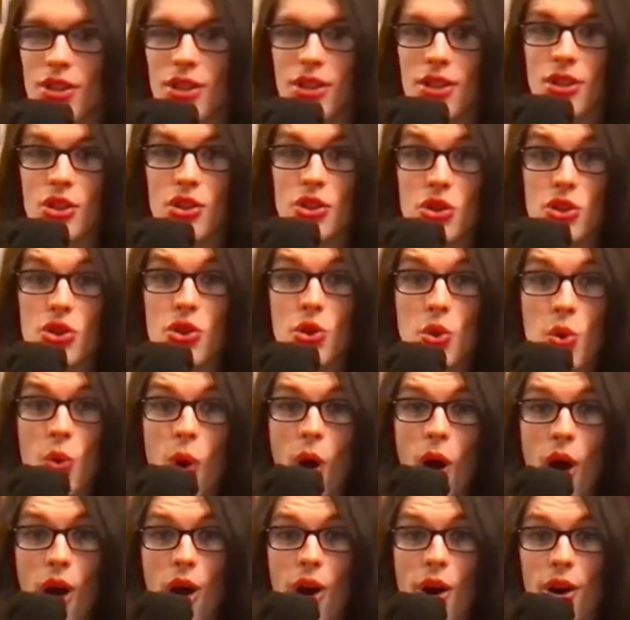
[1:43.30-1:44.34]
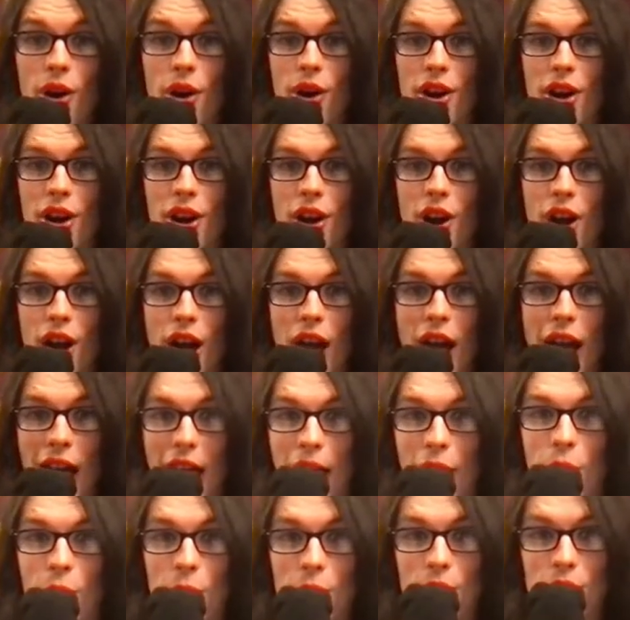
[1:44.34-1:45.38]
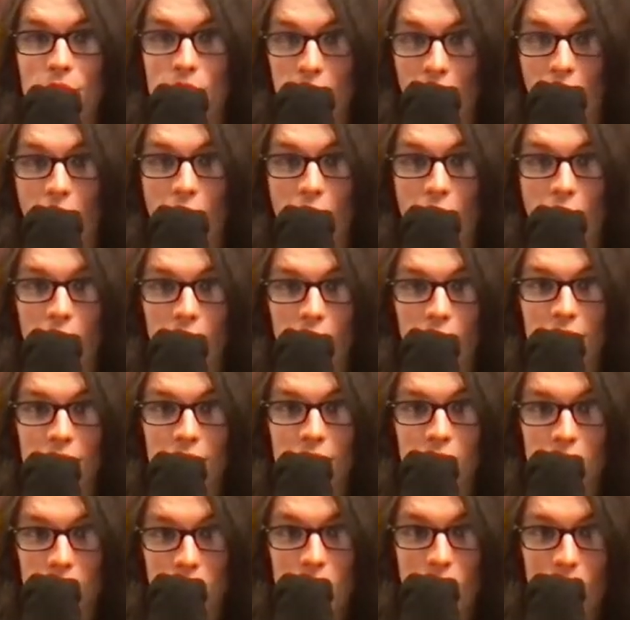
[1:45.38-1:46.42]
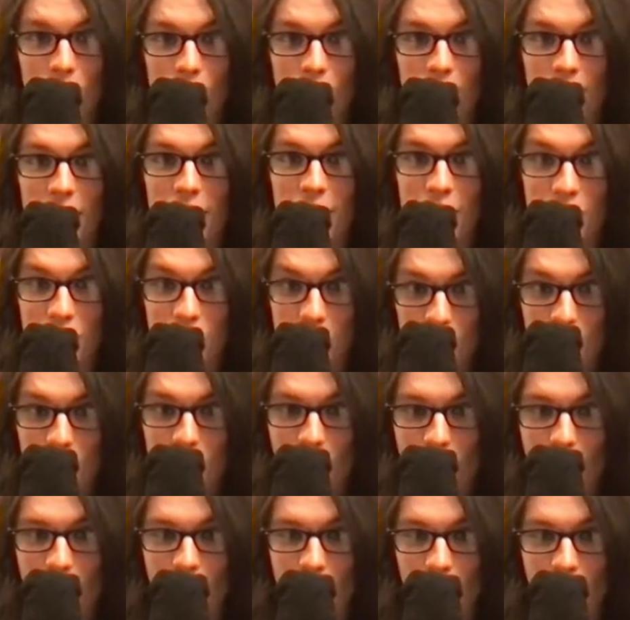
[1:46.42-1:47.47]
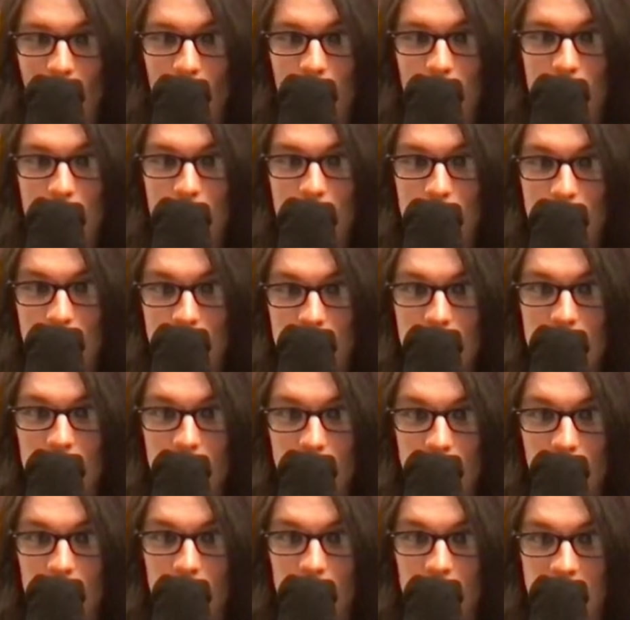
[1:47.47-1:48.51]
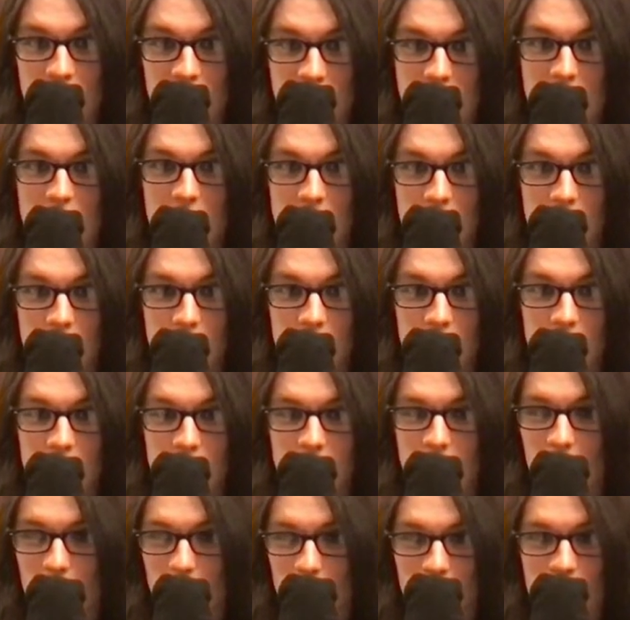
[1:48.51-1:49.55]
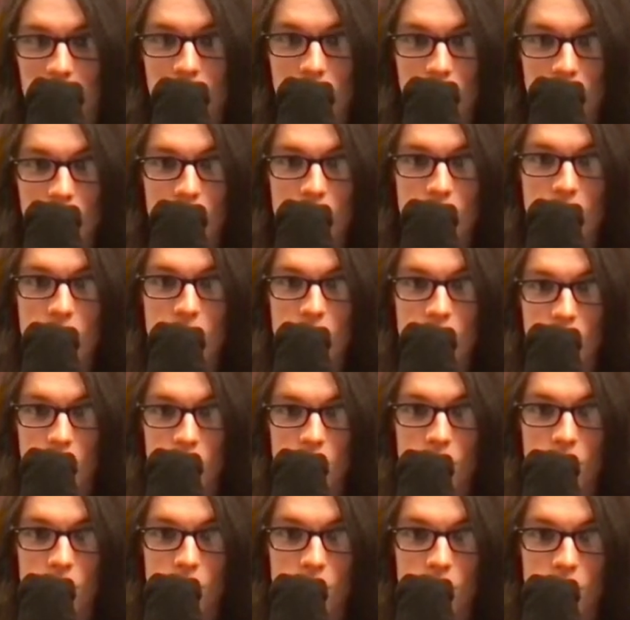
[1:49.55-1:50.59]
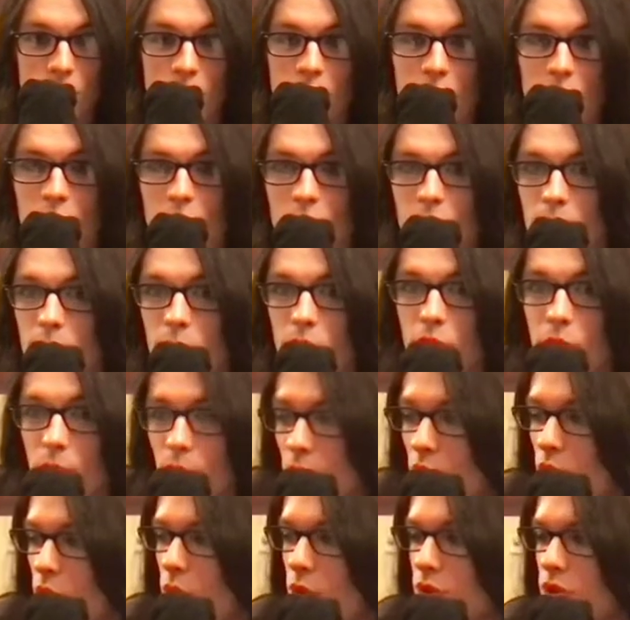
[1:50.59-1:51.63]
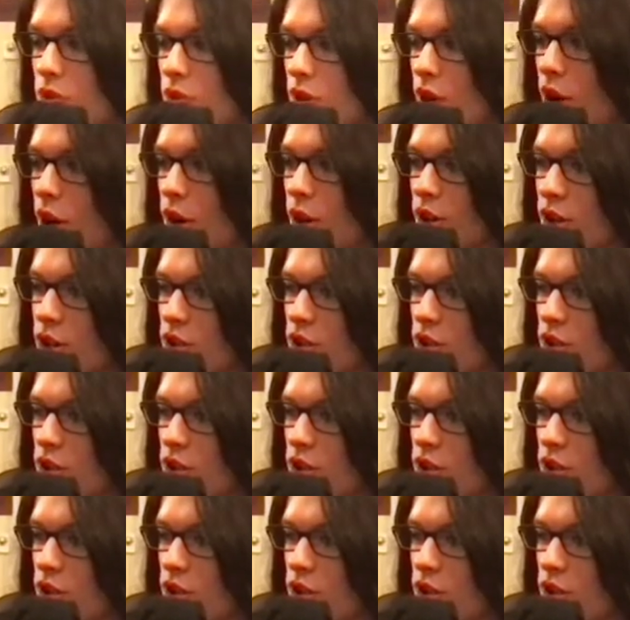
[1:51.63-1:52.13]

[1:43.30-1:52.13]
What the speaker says: you are our dog. You are our useful idiot that we use to promote our